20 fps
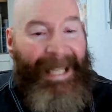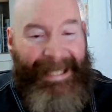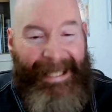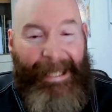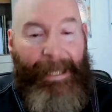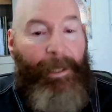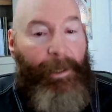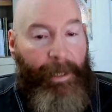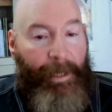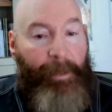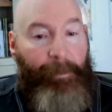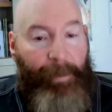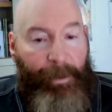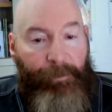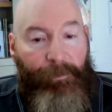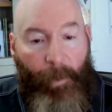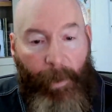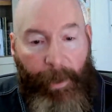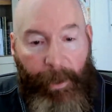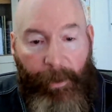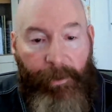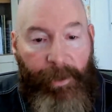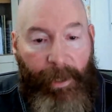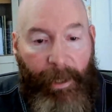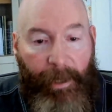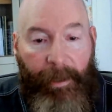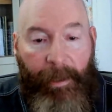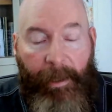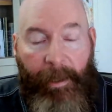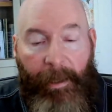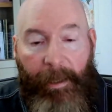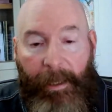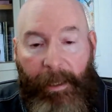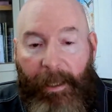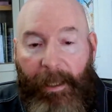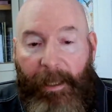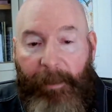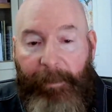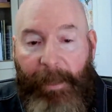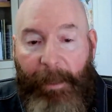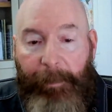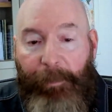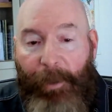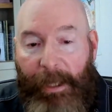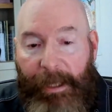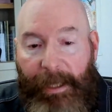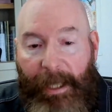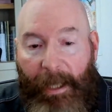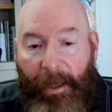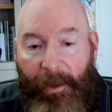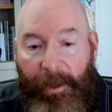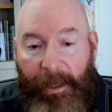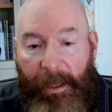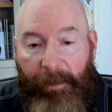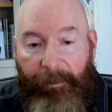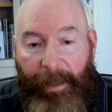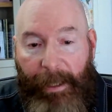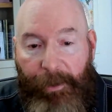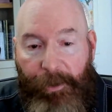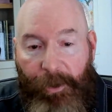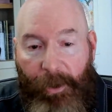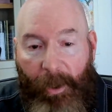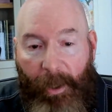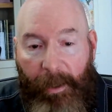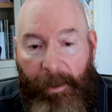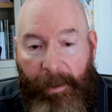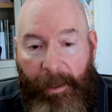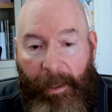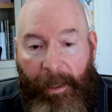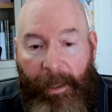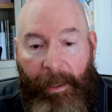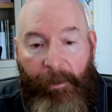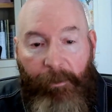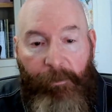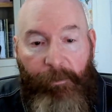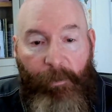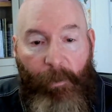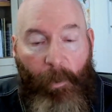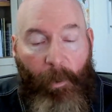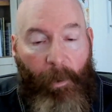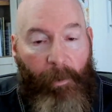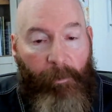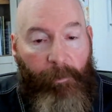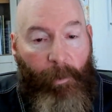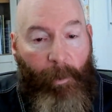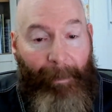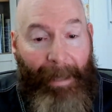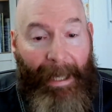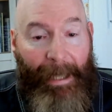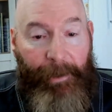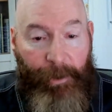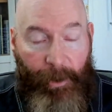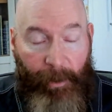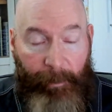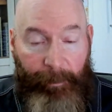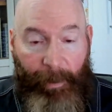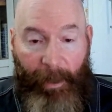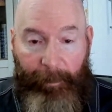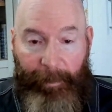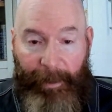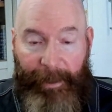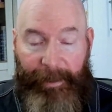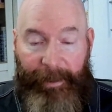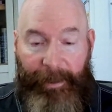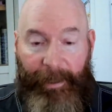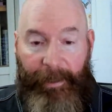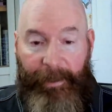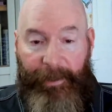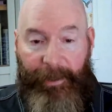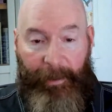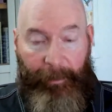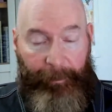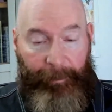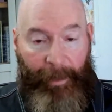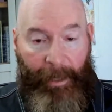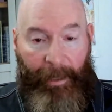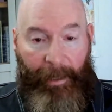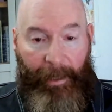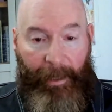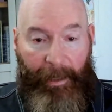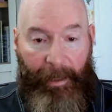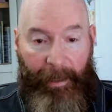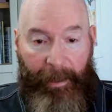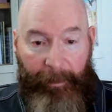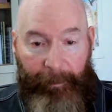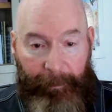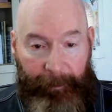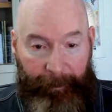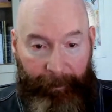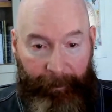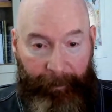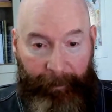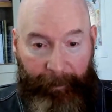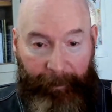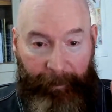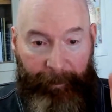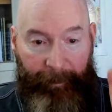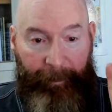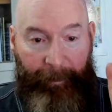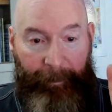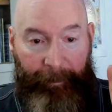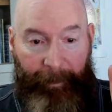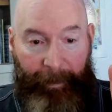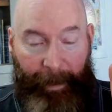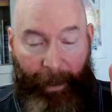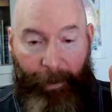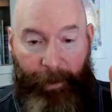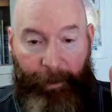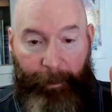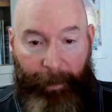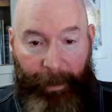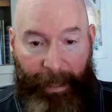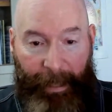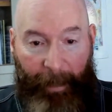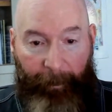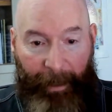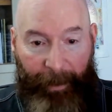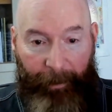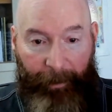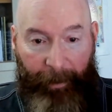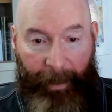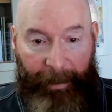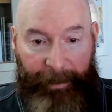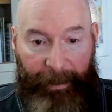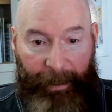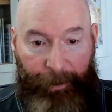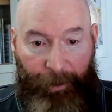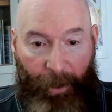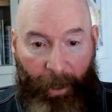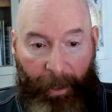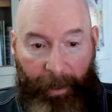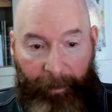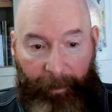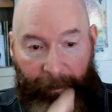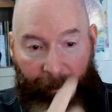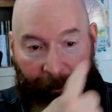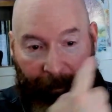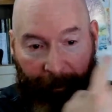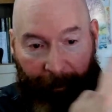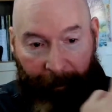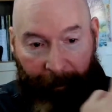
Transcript: ideally, before using a printout of a chart for magical purposes, here's pretend that's the chart.